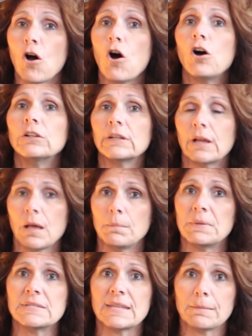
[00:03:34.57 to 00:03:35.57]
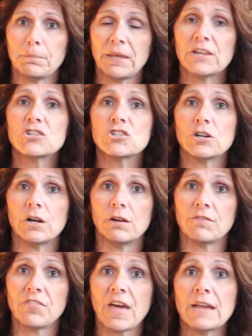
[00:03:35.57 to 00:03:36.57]
all-encompassing picture
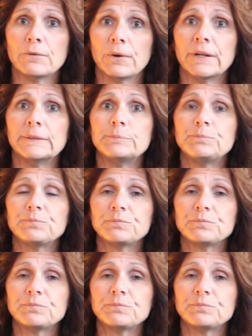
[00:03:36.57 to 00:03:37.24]
of thyroid.